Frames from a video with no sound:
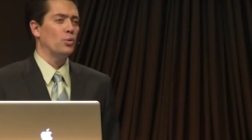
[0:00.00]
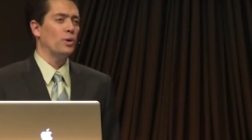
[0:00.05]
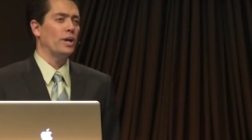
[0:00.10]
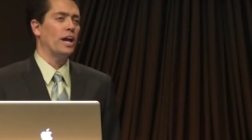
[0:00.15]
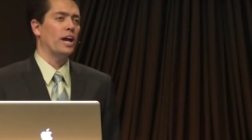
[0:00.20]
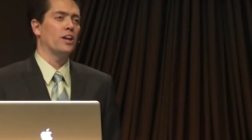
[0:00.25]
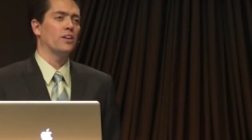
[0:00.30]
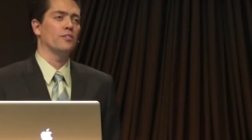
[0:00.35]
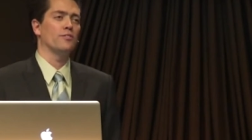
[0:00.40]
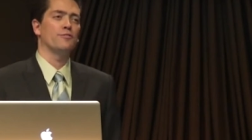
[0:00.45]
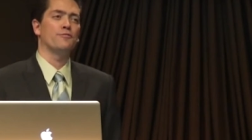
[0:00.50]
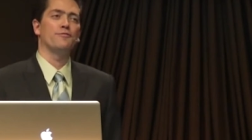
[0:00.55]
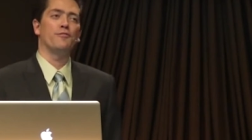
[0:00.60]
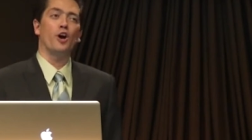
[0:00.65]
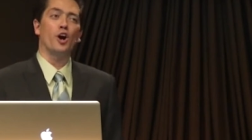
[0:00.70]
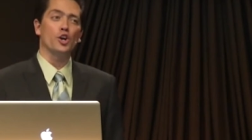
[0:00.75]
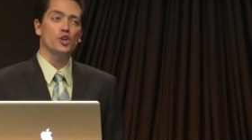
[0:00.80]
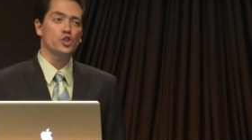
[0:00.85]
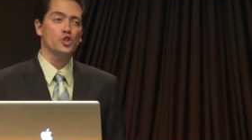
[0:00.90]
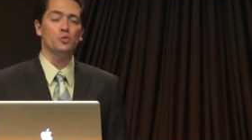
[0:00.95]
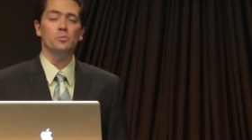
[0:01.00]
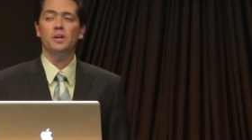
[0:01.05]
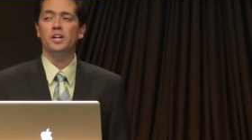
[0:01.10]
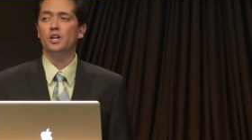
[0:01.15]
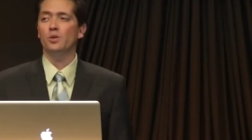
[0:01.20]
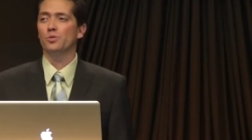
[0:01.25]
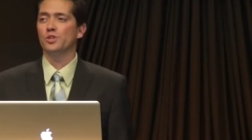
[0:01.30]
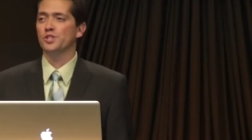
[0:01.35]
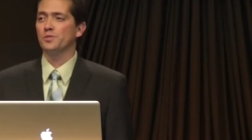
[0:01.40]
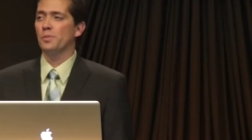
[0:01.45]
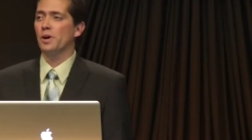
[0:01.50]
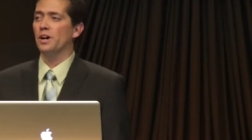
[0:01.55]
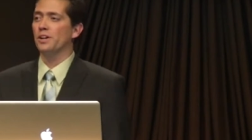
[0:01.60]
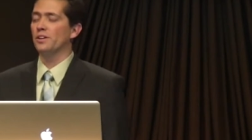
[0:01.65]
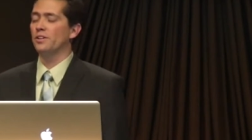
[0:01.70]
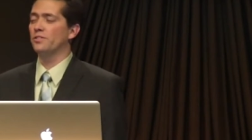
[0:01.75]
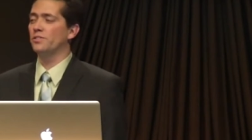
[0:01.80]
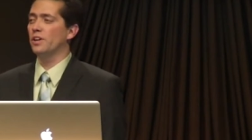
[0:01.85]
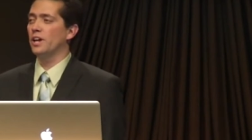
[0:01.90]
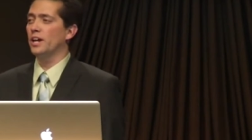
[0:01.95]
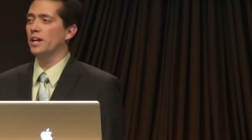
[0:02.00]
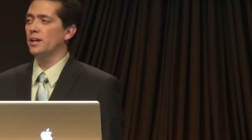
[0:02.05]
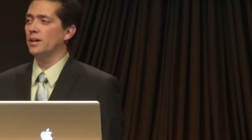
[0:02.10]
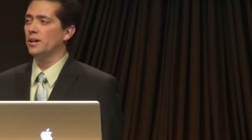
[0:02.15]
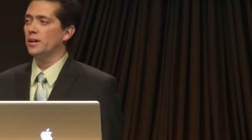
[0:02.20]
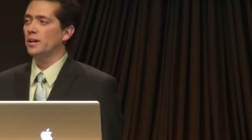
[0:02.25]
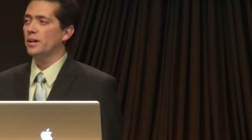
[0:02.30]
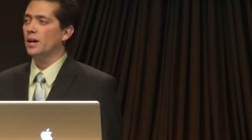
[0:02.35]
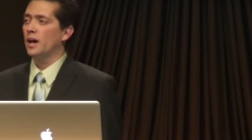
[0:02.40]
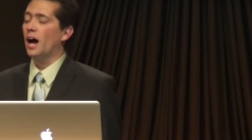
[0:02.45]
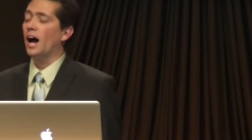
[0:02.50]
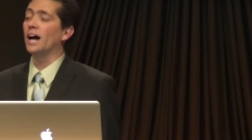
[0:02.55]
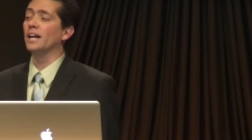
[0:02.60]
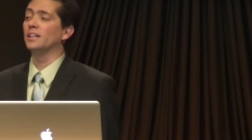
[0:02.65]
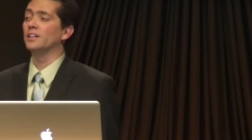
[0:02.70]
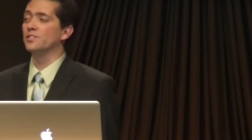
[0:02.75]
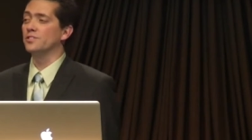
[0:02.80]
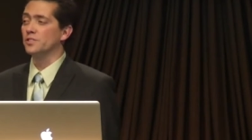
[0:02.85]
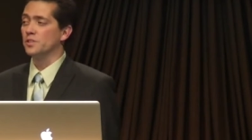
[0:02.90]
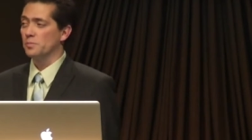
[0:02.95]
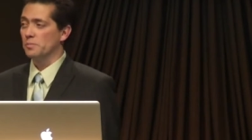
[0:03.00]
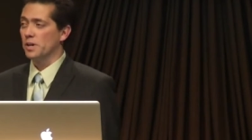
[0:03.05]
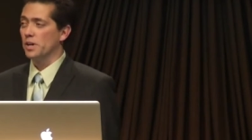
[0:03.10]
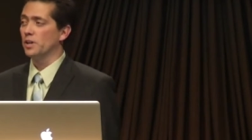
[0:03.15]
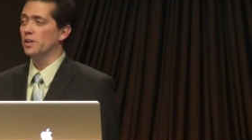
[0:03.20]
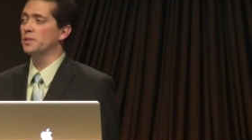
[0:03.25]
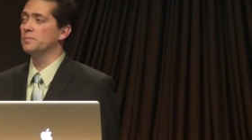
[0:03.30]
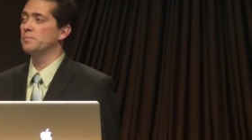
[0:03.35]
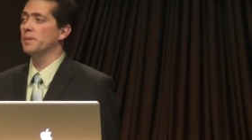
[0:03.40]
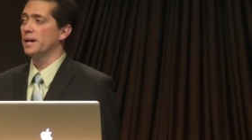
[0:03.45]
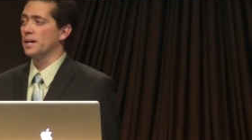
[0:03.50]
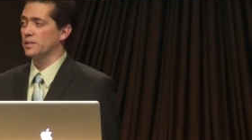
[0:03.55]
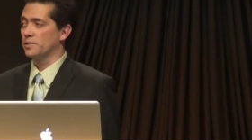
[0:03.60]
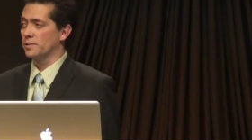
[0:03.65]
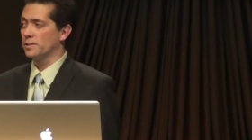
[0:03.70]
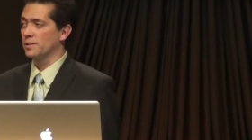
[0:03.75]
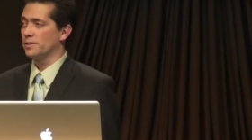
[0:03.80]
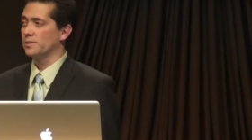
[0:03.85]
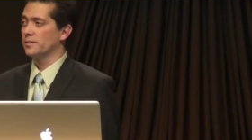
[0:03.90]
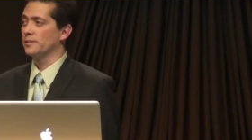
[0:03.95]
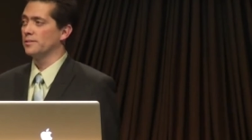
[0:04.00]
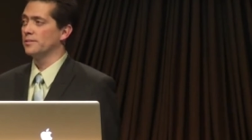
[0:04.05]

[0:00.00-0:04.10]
we had far too many respond and say, I listen to Marilyn Manson.